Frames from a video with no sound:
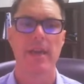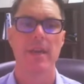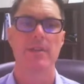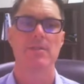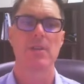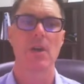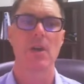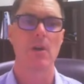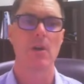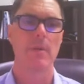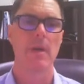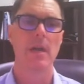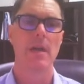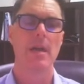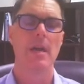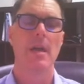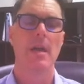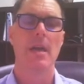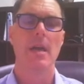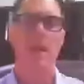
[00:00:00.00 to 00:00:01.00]
So
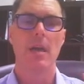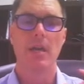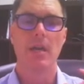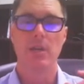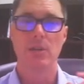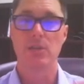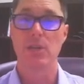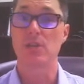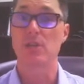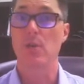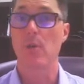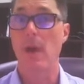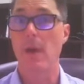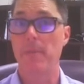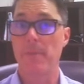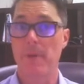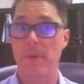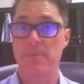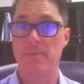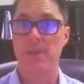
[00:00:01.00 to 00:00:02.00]
just to
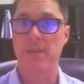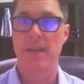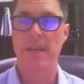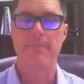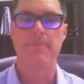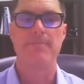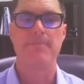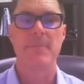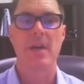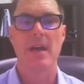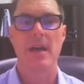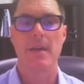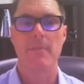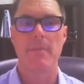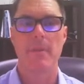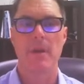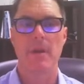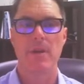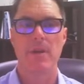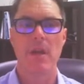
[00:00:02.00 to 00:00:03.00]
wrap up today,
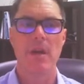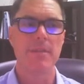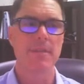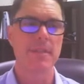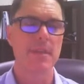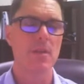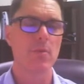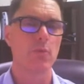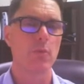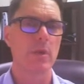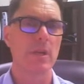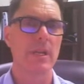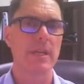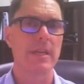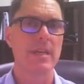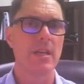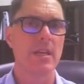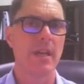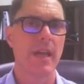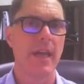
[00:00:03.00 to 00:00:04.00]
nothing
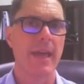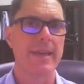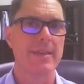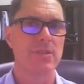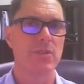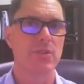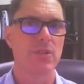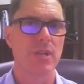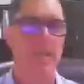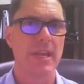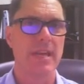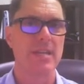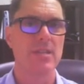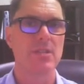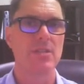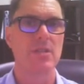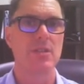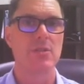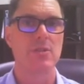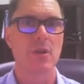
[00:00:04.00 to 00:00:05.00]
really has
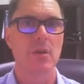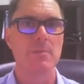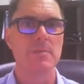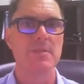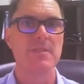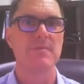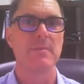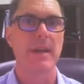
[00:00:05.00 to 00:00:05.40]
changed in terms of my